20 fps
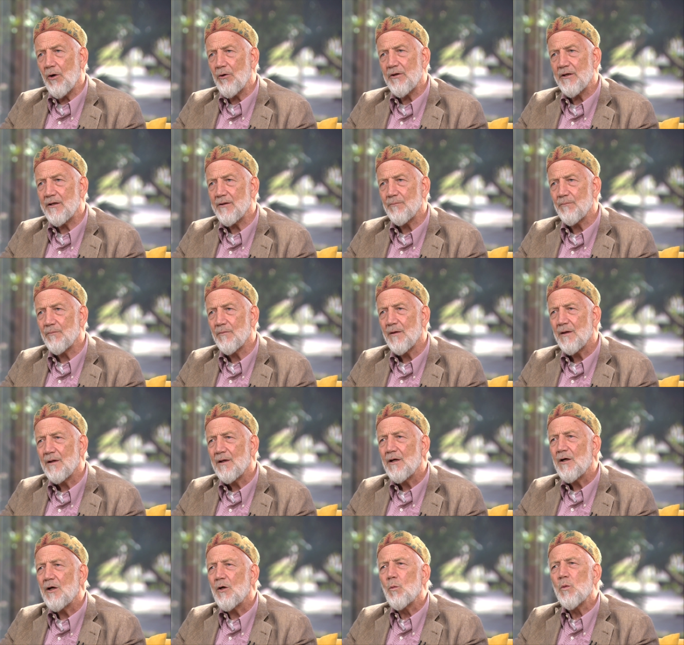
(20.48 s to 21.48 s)
him,
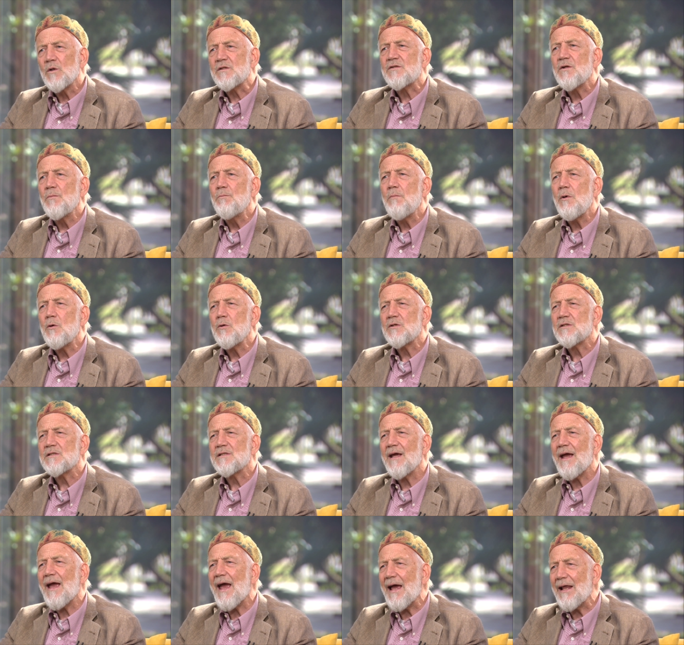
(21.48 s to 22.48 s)
was the most
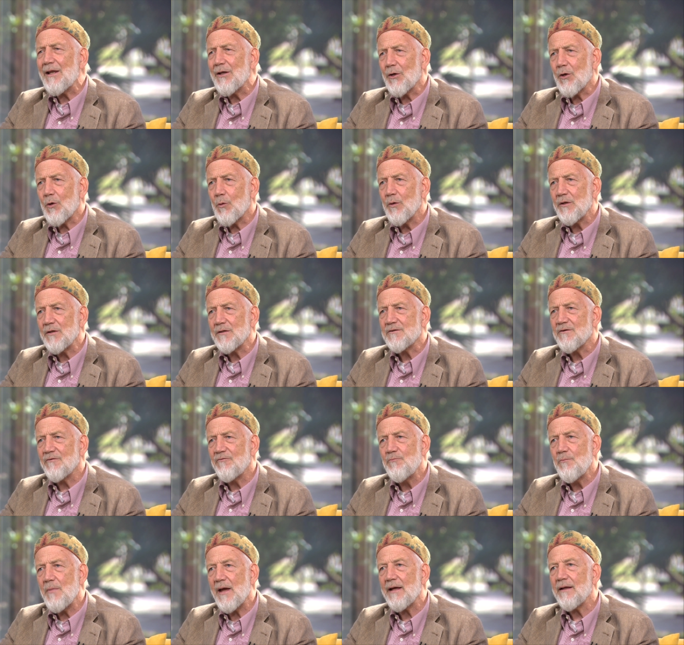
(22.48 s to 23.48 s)
eloquent
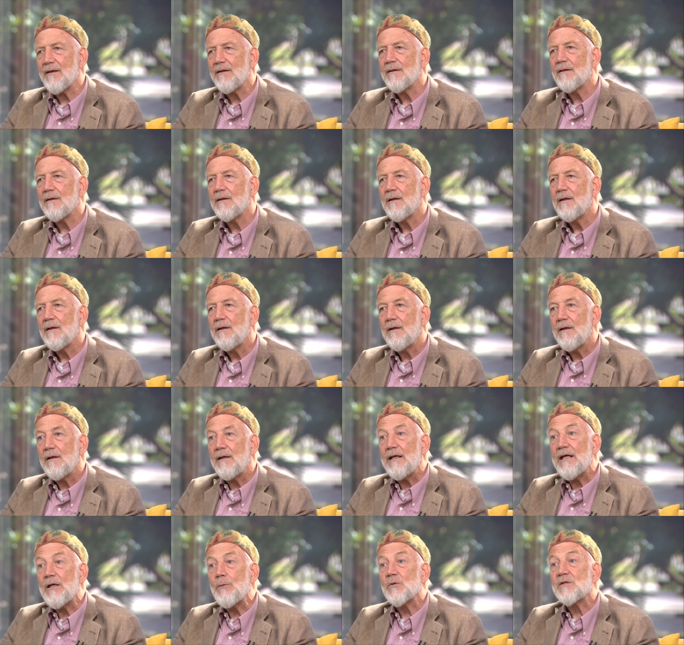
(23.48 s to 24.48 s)
of men.
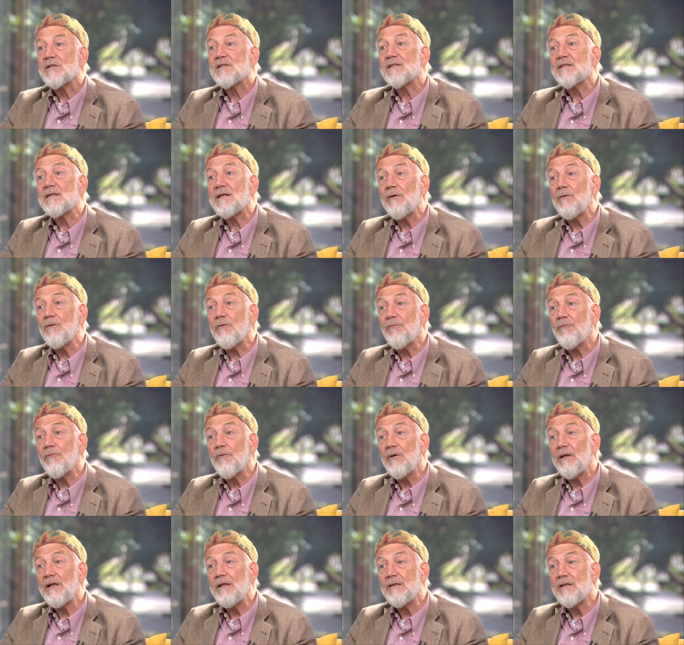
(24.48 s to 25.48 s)
He was
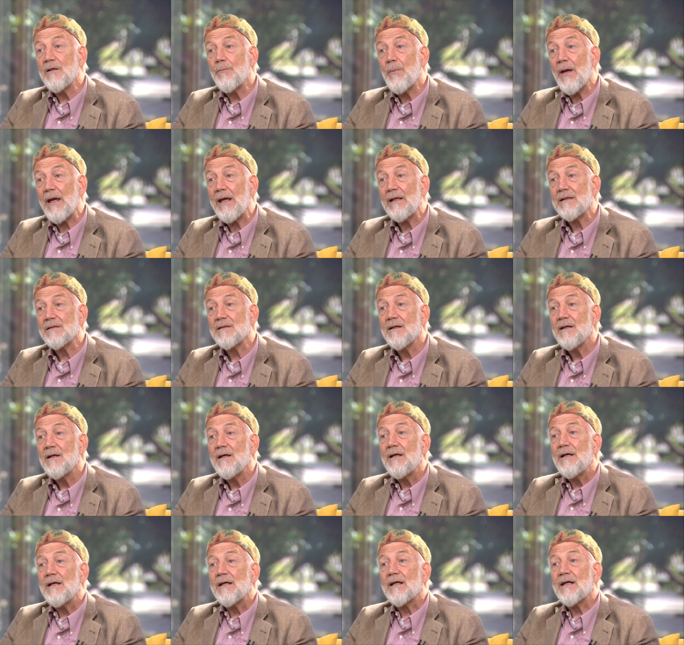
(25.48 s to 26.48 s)
skillful in debate,
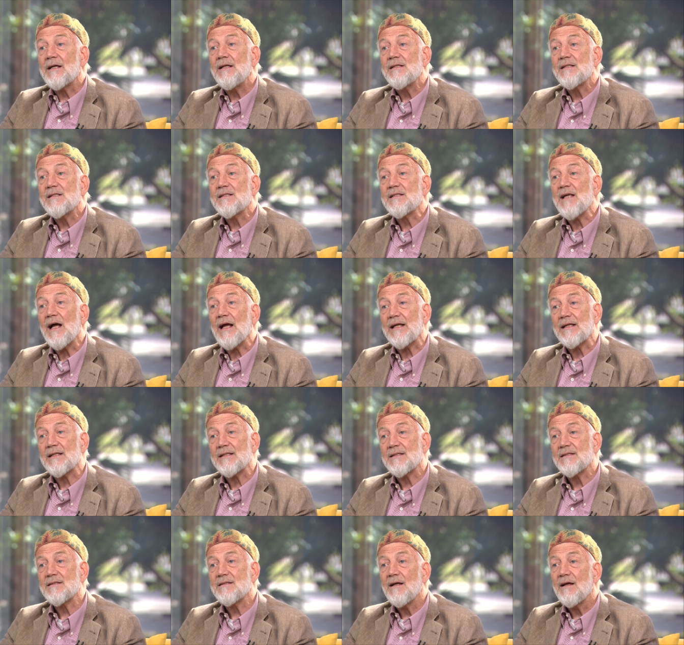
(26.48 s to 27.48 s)

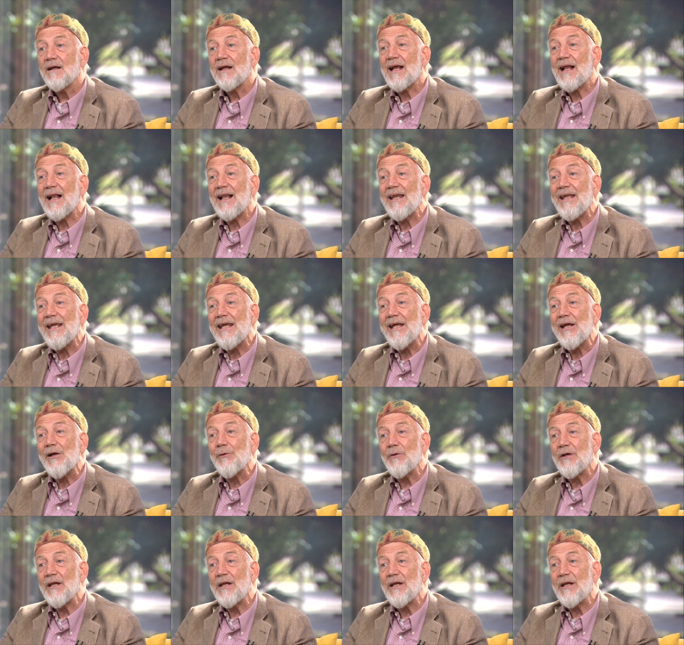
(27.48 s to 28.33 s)
concise, clear in